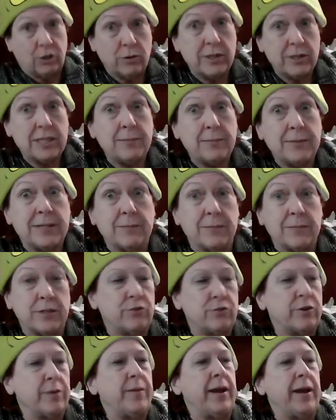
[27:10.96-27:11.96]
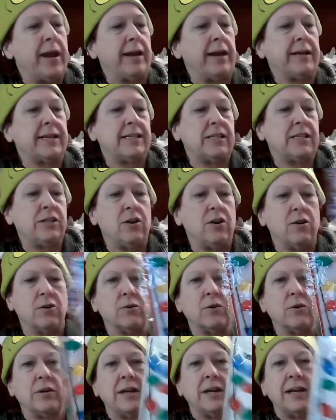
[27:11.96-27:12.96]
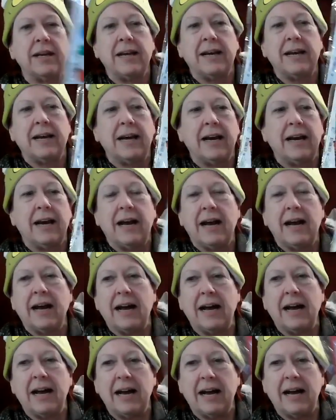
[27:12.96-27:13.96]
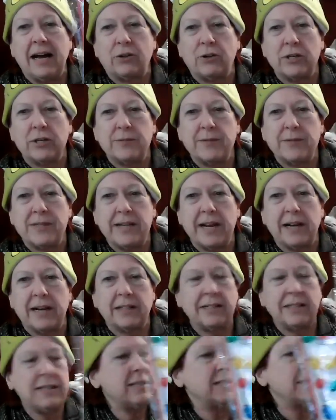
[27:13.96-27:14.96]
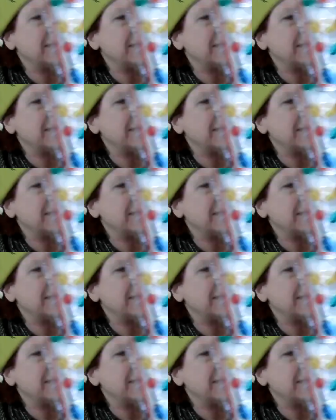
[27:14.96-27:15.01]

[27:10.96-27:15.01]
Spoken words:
a Christmas mystery bag. So, Christmas necklace,